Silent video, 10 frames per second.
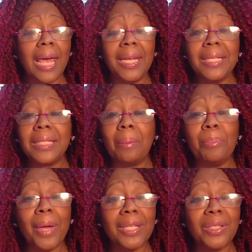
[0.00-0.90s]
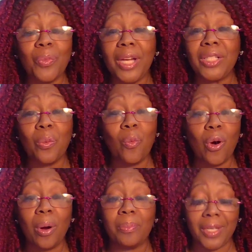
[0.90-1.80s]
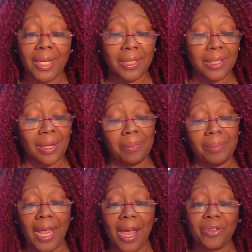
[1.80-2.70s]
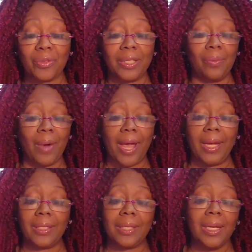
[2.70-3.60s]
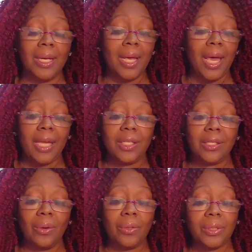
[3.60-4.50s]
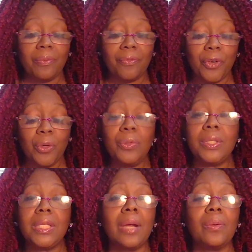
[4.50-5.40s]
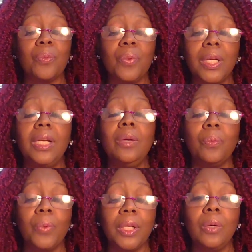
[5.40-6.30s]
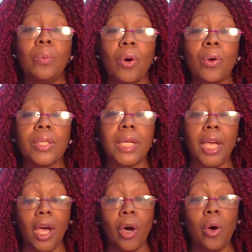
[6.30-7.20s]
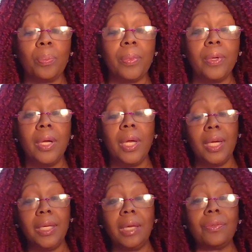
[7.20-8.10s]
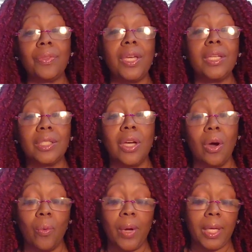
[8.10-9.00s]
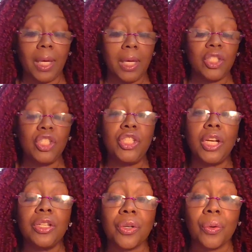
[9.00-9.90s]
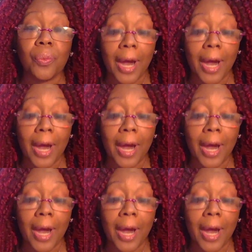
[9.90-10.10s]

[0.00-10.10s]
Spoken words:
That is the best way to warm things up naturally, right? And so some foods that really, really work to help get things going is ginger,